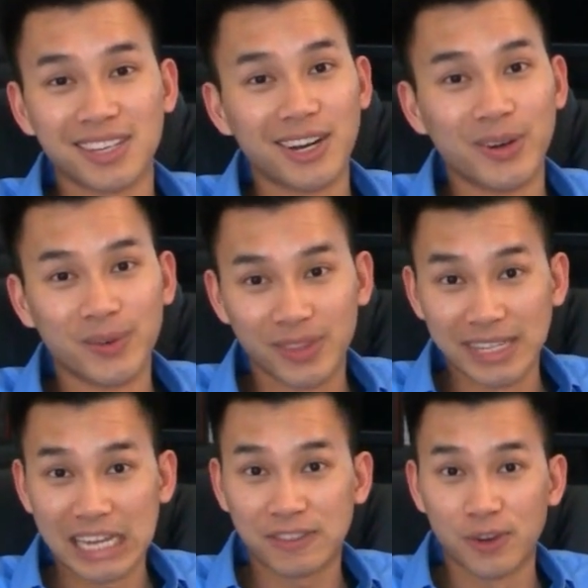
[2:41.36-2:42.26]
so
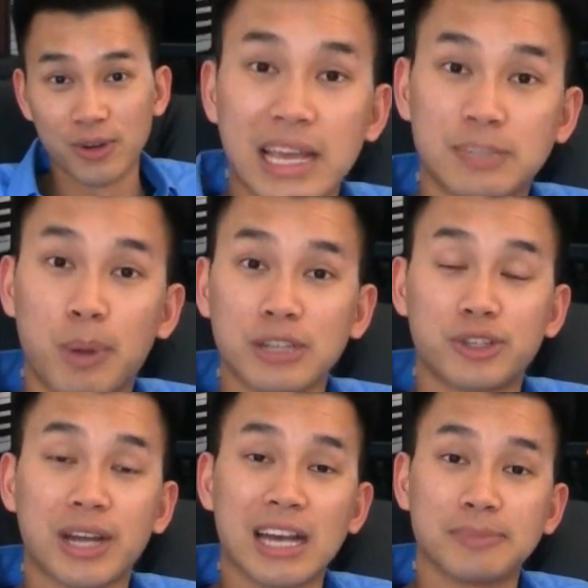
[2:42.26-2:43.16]
the next vote is brought
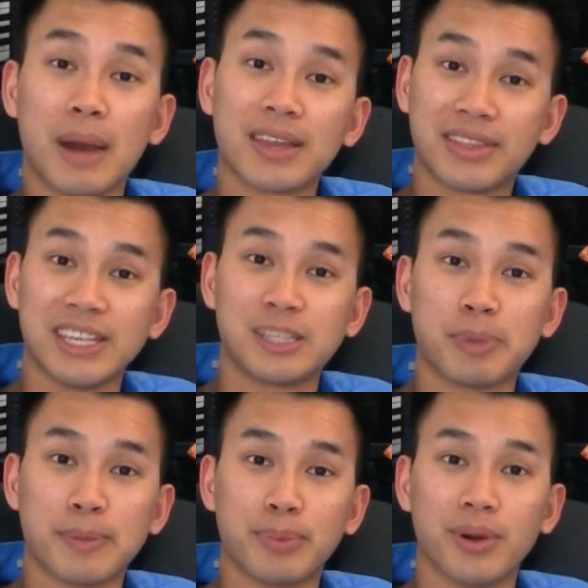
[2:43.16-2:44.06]
to you guys by these
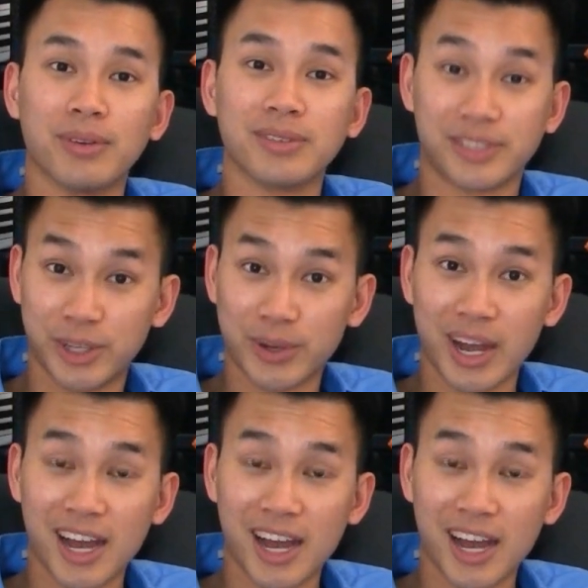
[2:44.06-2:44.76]
people. So